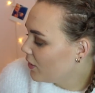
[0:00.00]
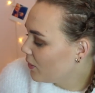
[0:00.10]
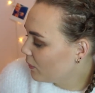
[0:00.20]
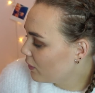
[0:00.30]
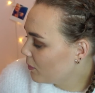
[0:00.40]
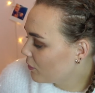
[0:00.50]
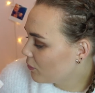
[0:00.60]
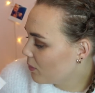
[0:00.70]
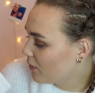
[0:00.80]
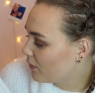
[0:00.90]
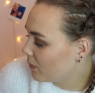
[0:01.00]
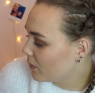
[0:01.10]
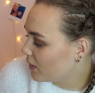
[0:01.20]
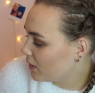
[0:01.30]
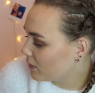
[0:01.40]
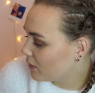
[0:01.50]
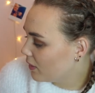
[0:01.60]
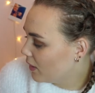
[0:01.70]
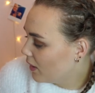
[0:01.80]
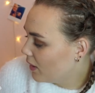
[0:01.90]
You have so much to offer the world.
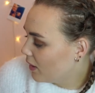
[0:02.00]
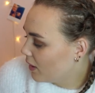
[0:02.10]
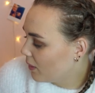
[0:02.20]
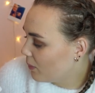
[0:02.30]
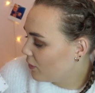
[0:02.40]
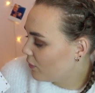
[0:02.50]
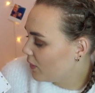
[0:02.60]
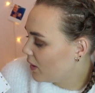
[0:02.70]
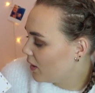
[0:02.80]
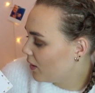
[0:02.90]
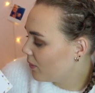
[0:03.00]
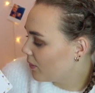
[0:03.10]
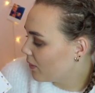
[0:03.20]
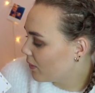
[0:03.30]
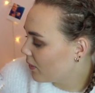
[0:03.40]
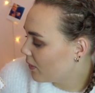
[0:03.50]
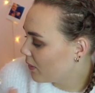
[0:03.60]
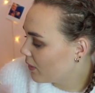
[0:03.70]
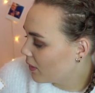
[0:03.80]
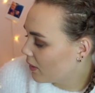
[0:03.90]
I wish for you,
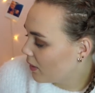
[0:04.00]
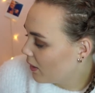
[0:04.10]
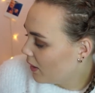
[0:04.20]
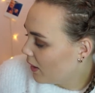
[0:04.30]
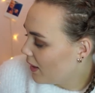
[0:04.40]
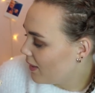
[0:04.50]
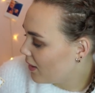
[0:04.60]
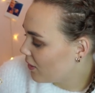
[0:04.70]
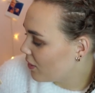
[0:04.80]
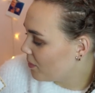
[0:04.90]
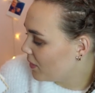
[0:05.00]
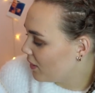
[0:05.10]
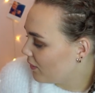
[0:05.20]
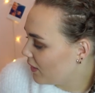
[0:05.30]
and then a couple of